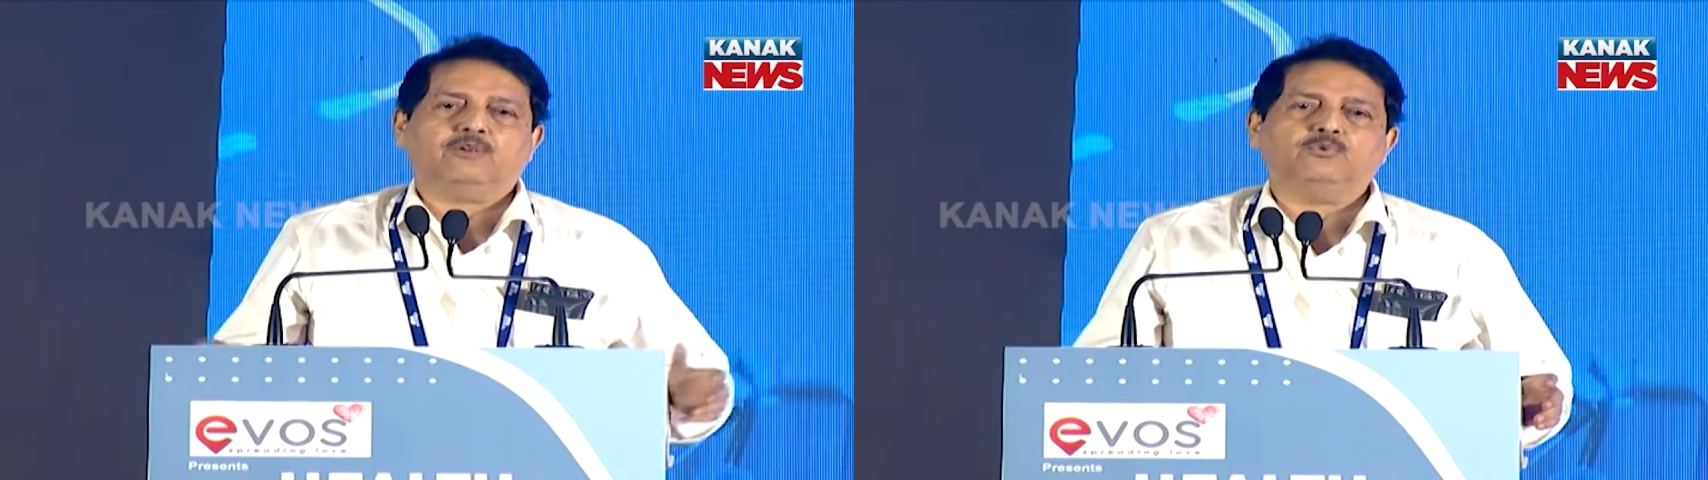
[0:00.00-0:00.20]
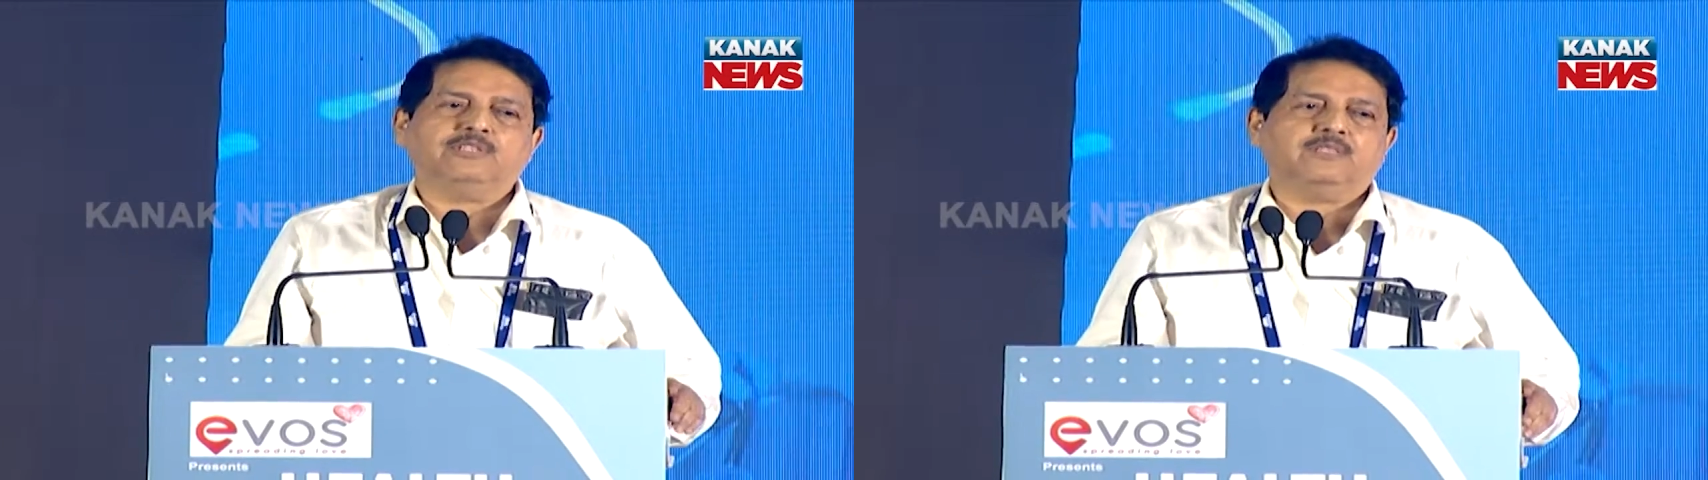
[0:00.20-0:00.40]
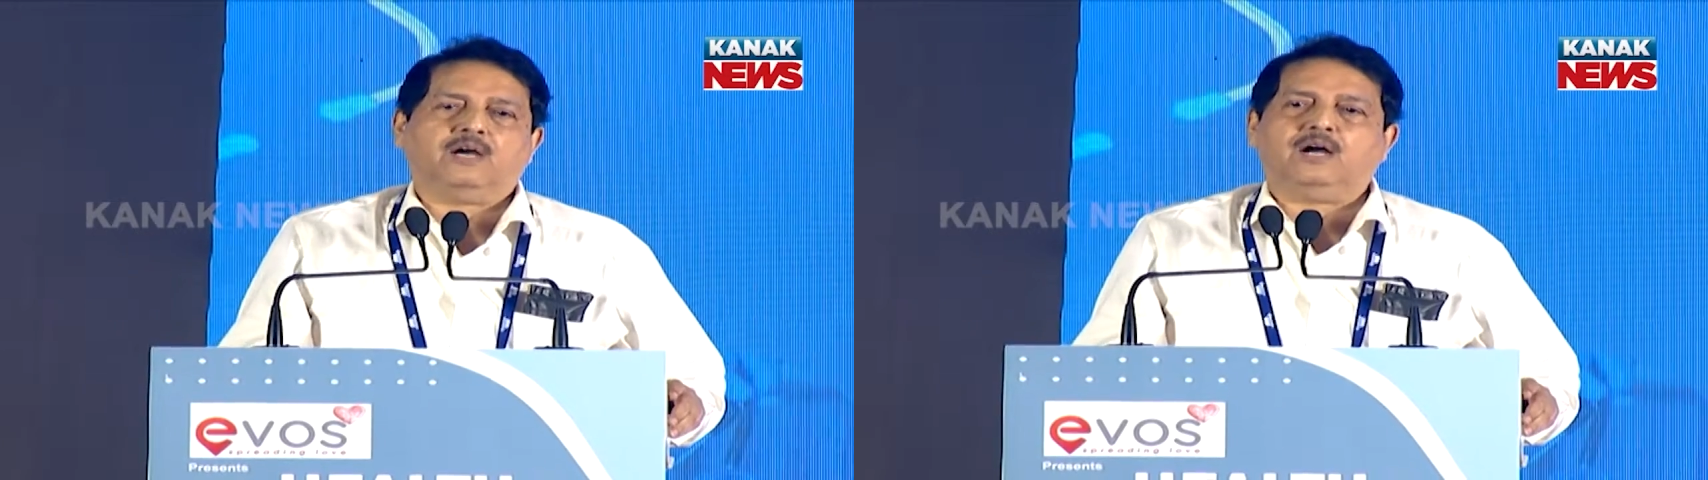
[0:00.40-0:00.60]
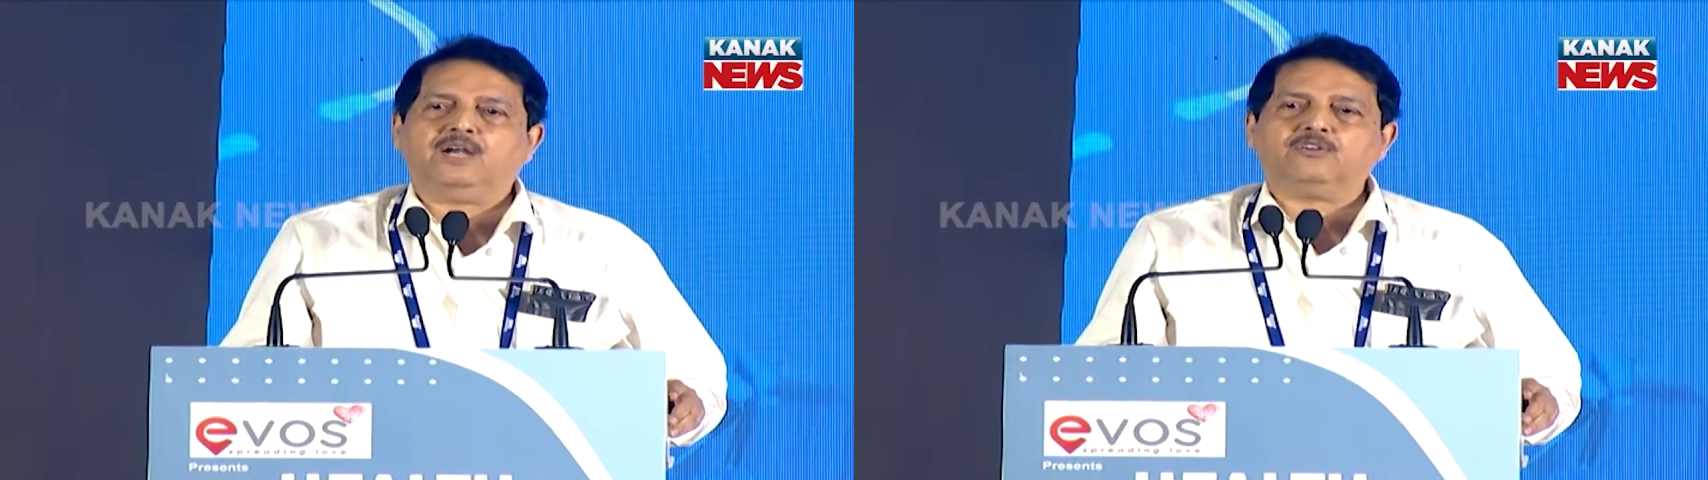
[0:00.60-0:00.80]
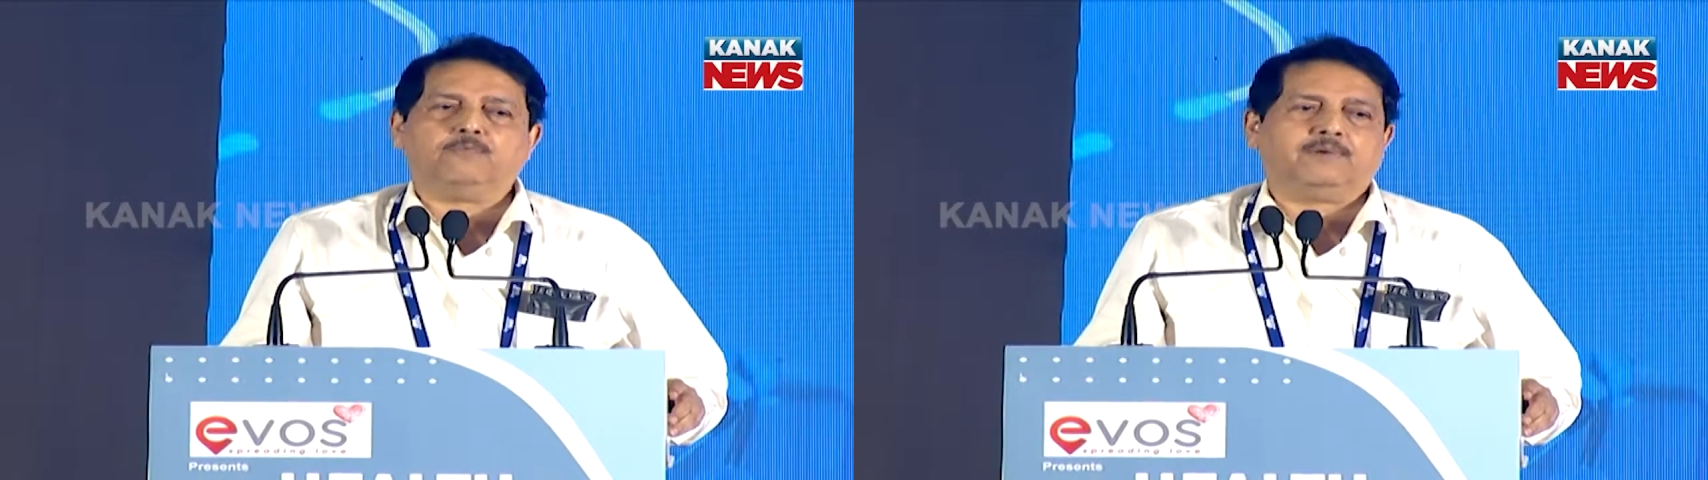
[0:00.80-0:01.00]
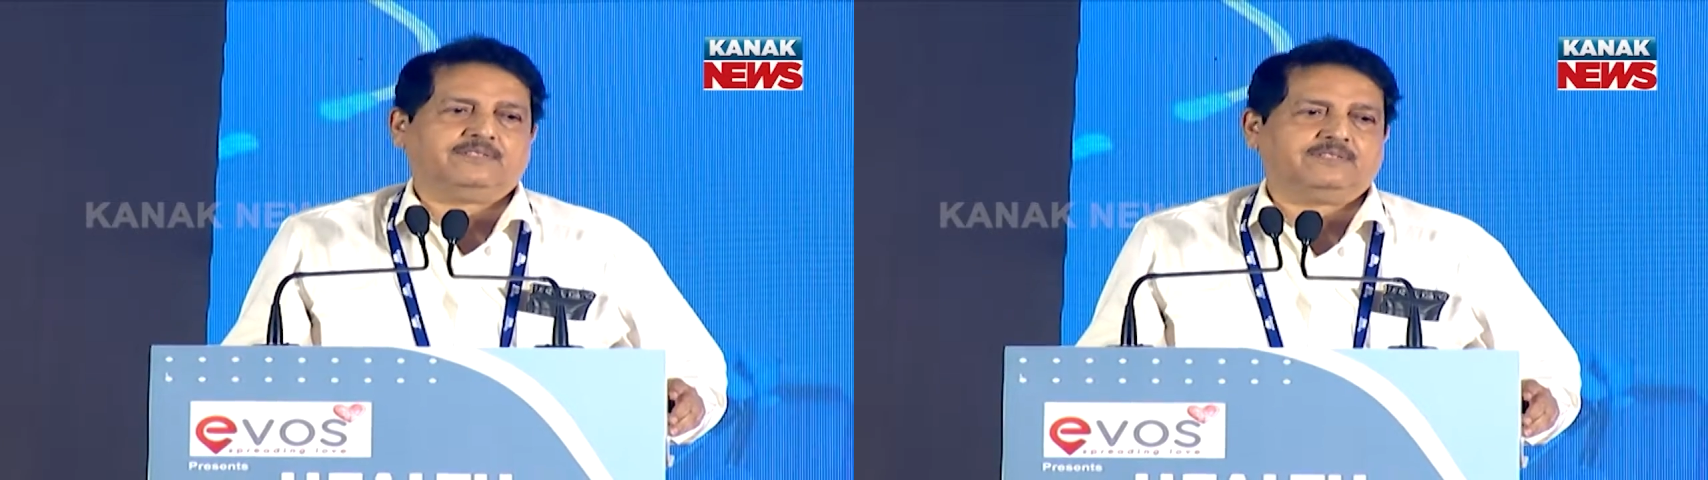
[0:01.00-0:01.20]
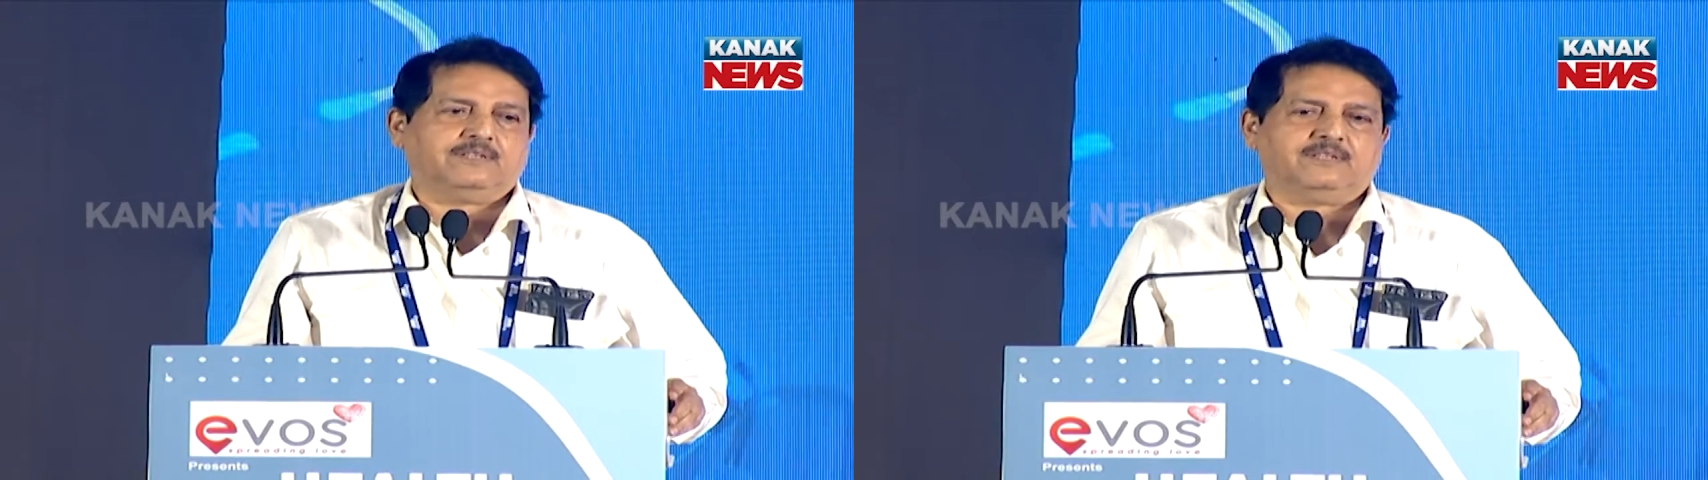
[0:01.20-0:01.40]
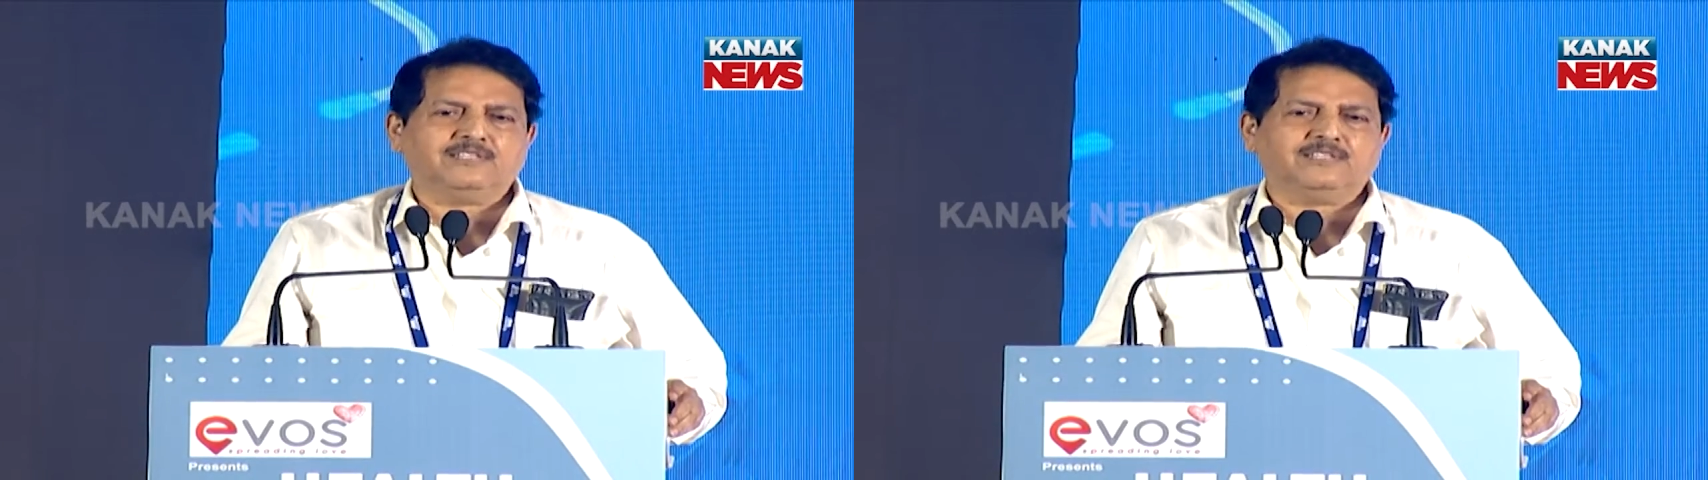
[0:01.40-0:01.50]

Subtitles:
are losing the art of medicine.